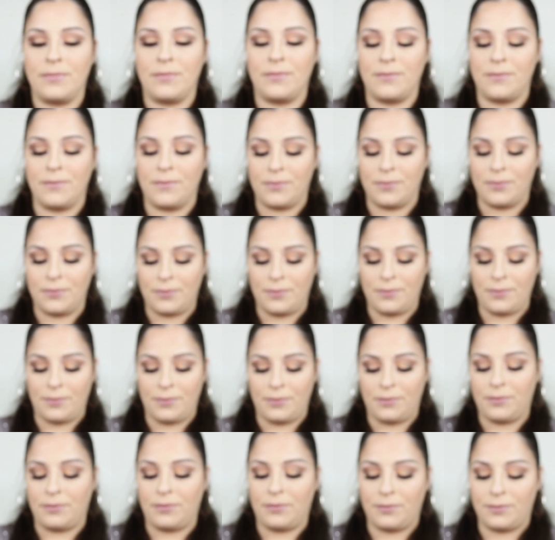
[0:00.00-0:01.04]

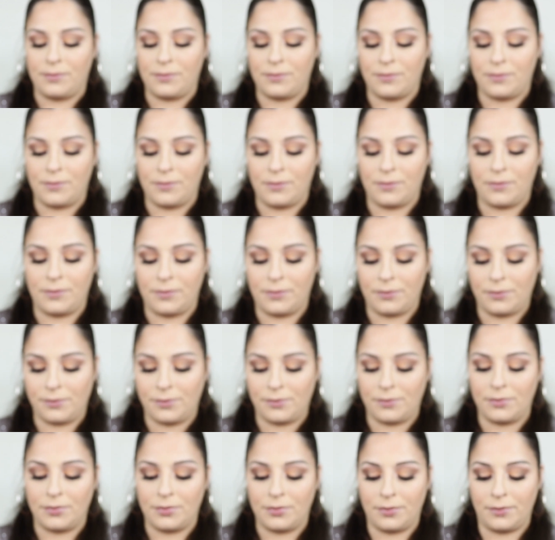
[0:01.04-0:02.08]

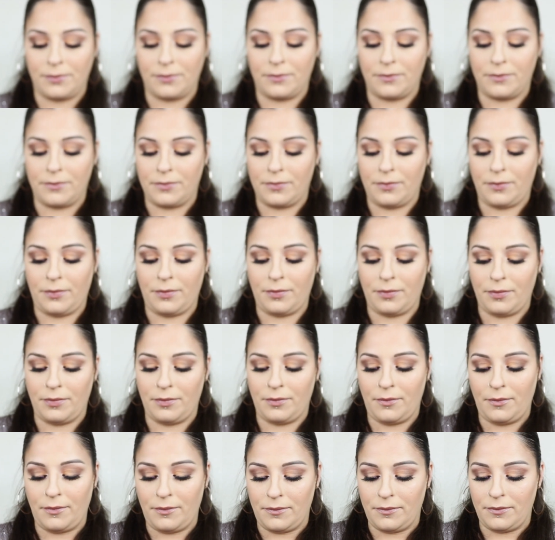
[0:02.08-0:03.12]

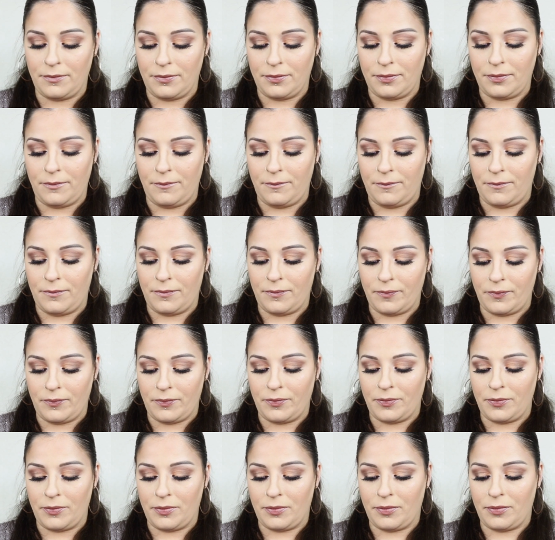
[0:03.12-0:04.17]

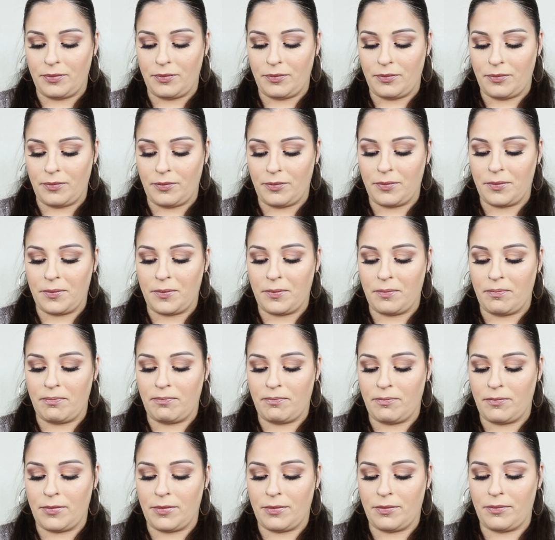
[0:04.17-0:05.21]

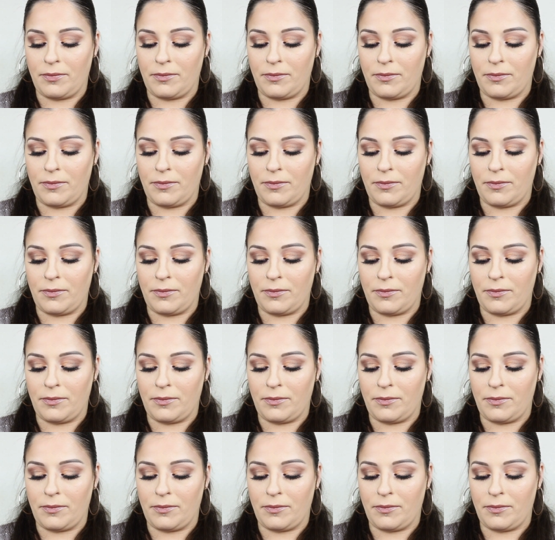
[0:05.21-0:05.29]
(silence)